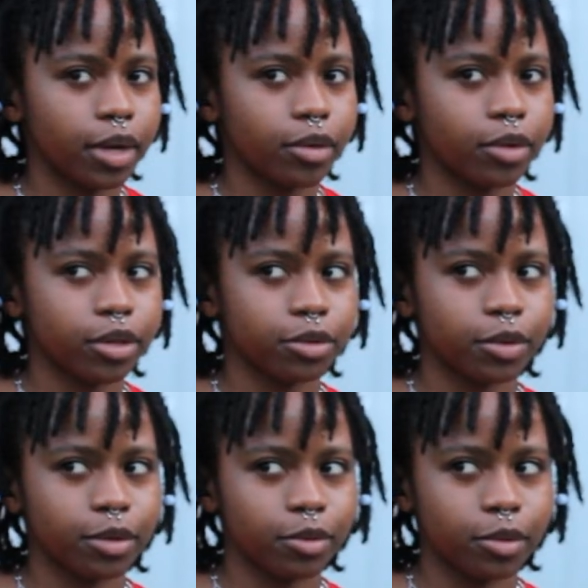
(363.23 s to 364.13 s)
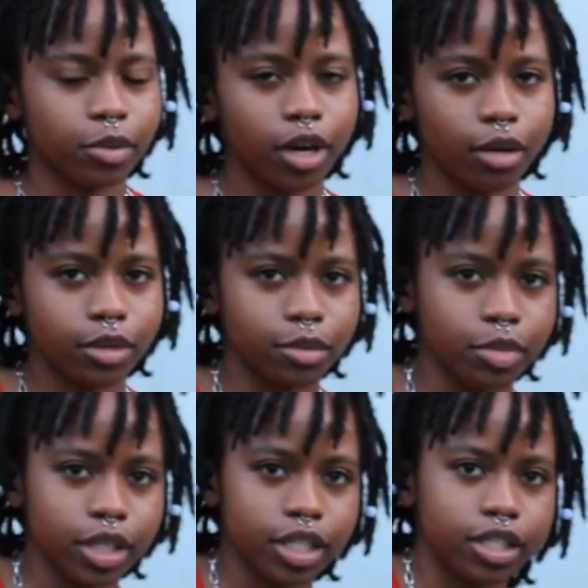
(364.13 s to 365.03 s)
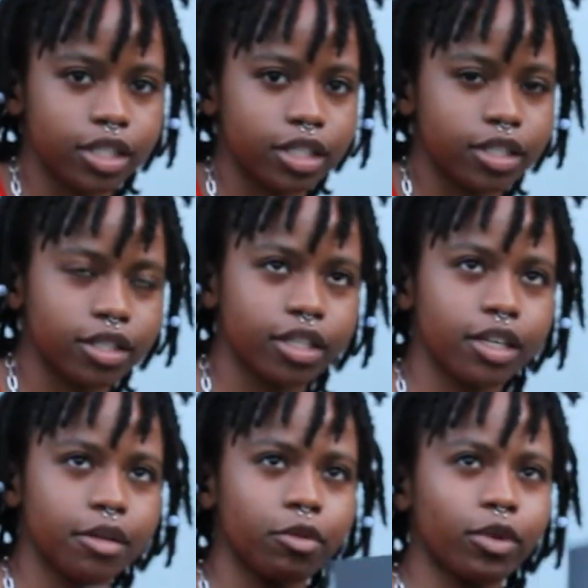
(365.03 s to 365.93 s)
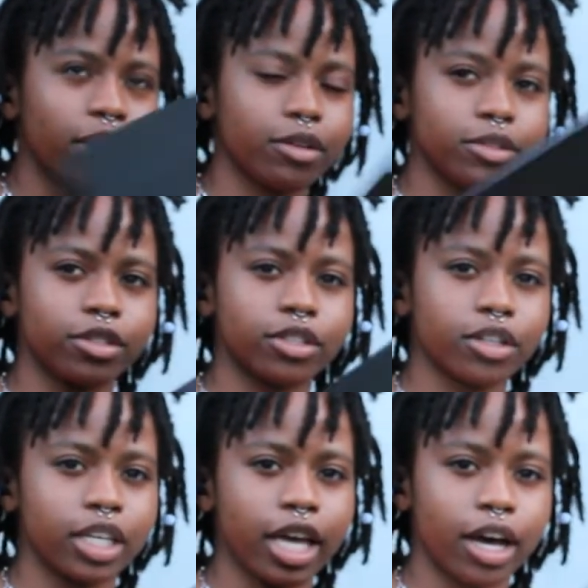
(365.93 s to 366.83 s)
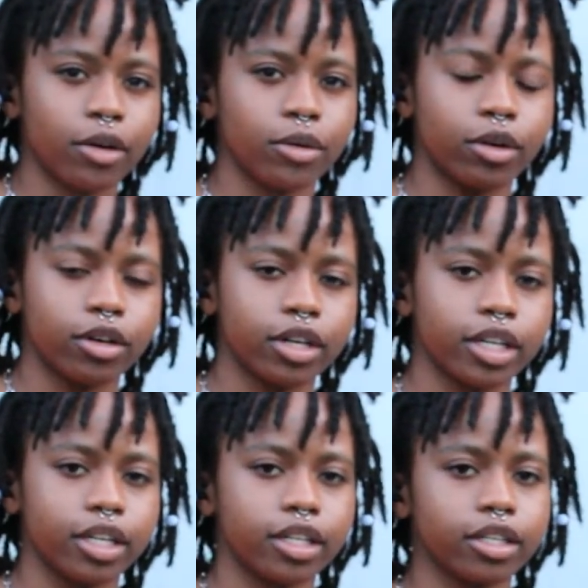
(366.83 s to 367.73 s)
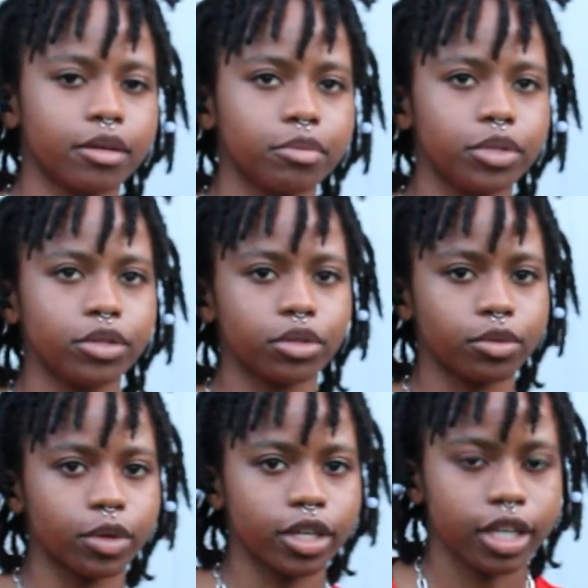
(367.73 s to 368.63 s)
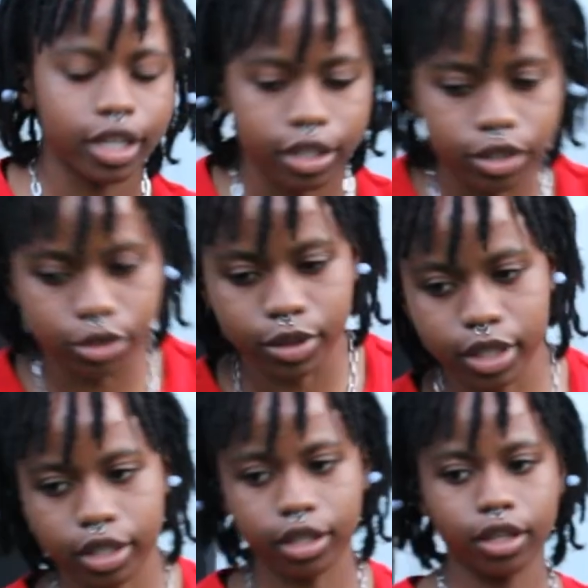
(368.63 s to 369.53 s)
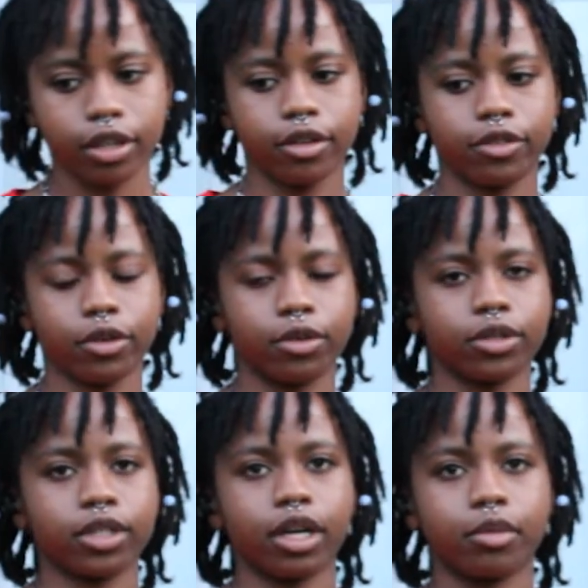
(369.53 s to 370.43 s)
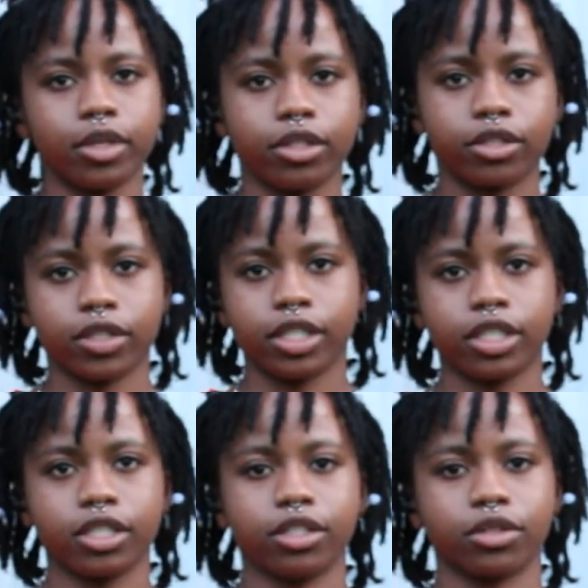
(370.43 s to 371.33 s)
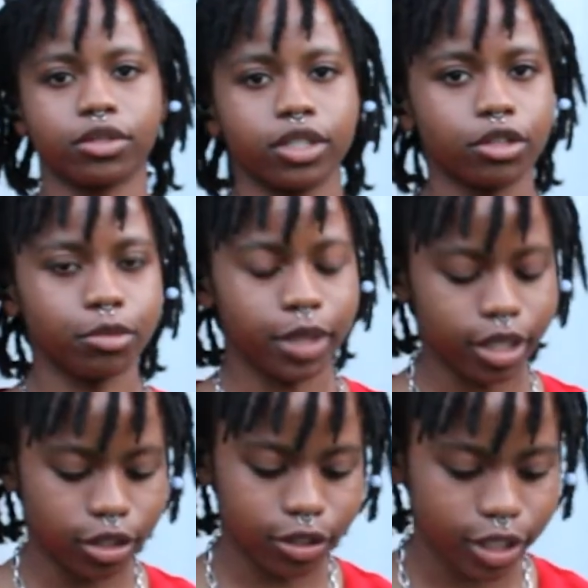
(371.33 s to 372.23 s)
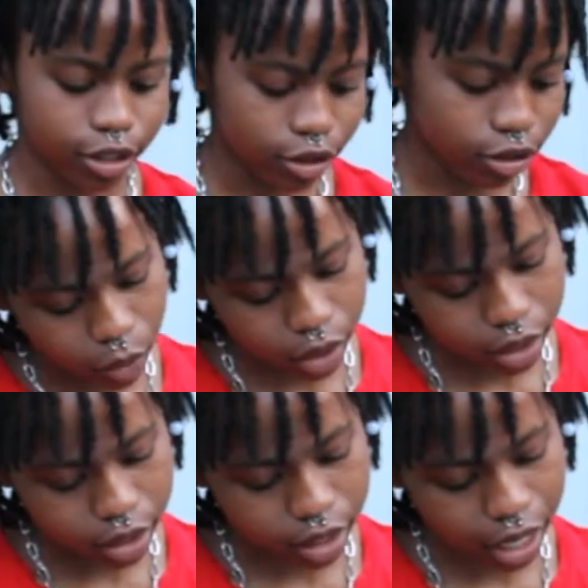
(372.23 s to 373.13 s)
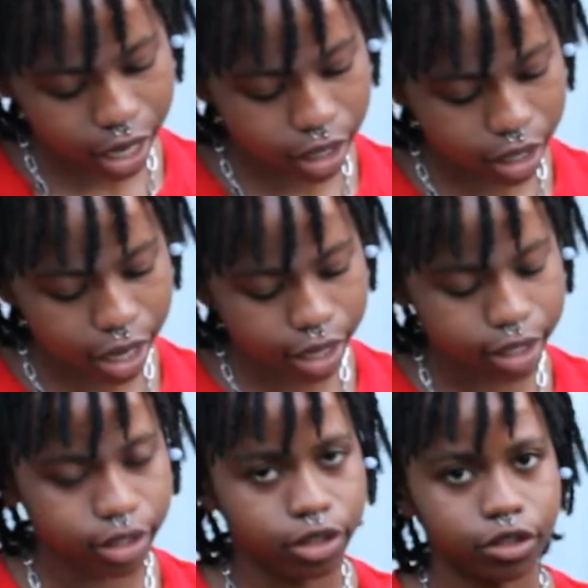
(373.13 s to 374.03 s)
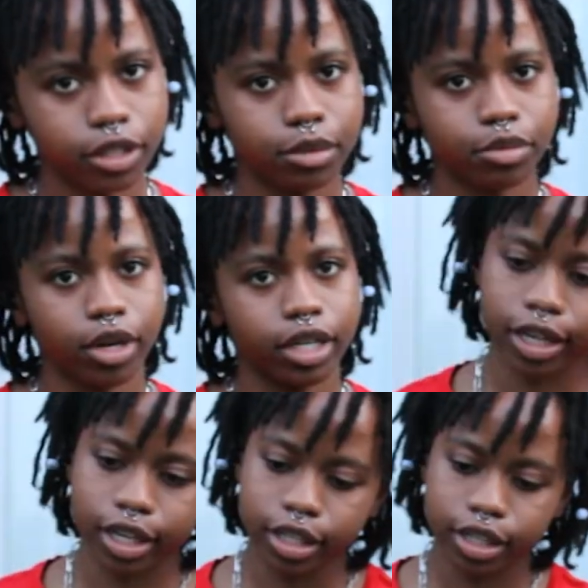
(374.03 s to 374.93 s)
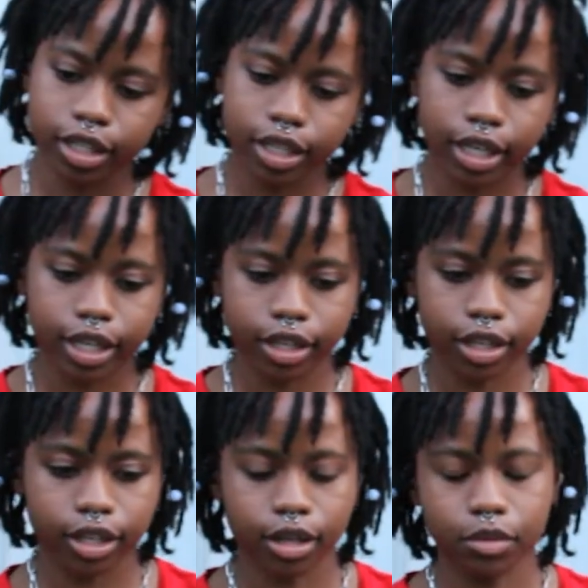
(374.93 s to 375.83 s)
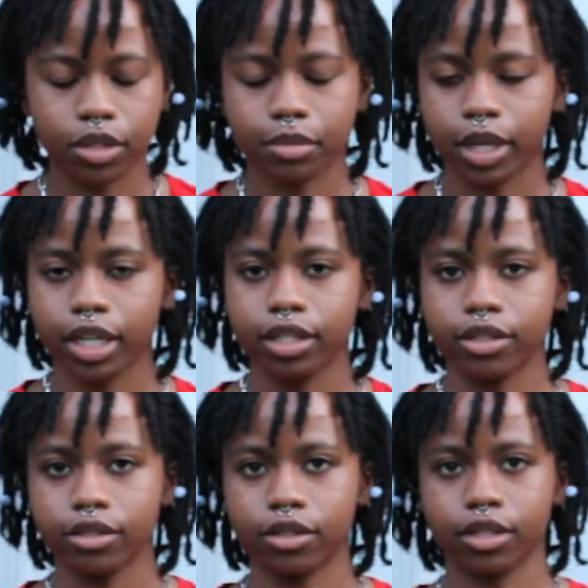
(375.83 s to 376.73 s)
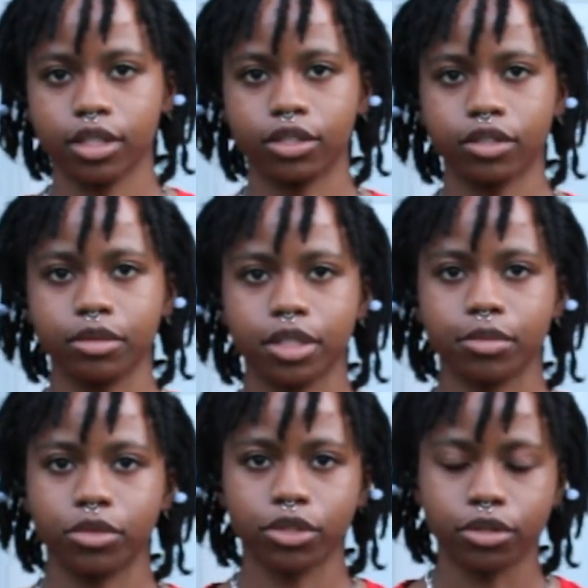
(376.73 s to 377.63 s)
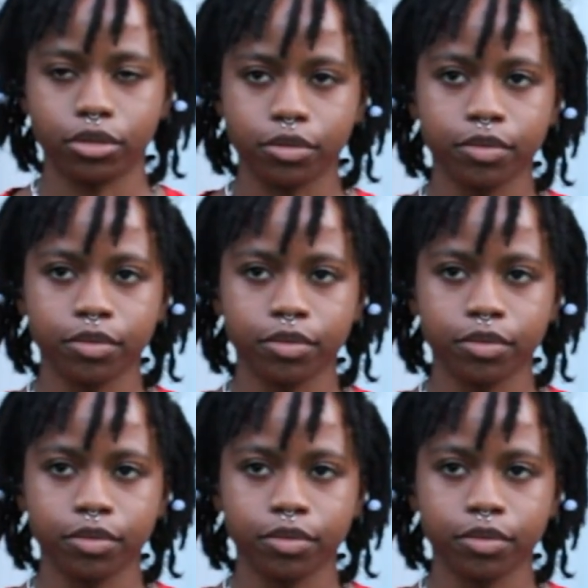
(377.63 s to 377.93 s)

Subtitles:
my worst one would probably be just when I was starting out on computer work and doing Photoshop illustrations or Adobe illustrations. What is Kyla Kai's dream project? Anything that can come to mind is a dream come true.